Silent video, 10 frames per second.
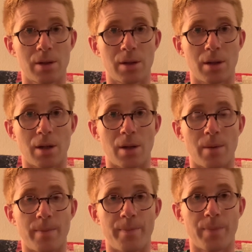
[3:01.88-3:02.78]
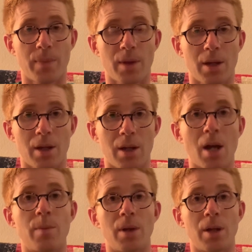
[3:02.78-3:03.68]

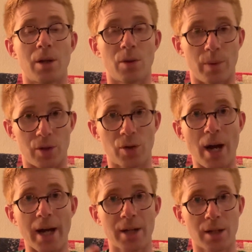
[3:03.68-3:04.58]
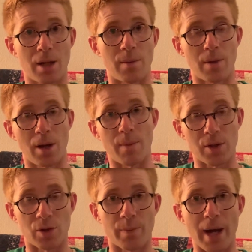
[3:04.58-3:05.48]
could be tracked and
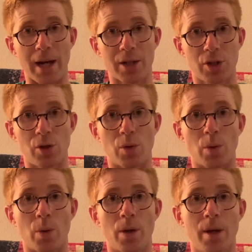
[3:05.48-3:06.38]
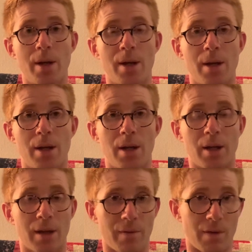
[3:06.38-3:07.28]
measured back to a
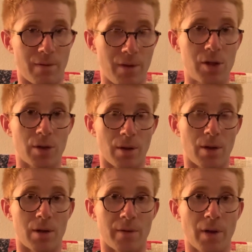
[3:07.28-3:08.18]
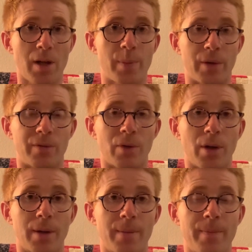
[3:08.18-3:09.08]
given feature that you're developing
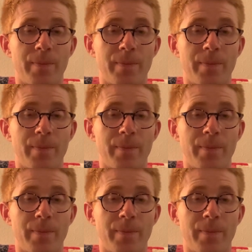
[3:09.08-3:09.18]
for,